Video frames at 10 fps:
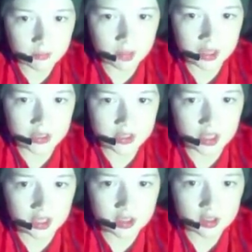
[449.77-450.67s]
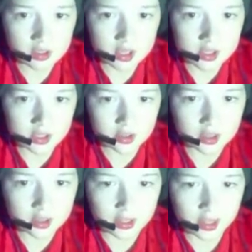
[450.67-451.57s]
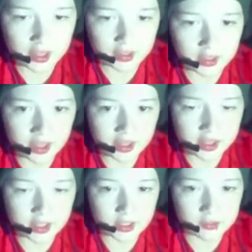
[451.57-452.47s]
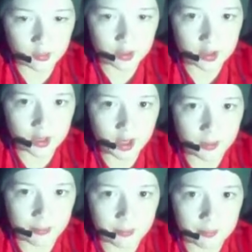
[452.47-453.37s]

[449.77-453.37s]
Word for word: Pizza. So I gotta, I gotta eat everyone. Nom,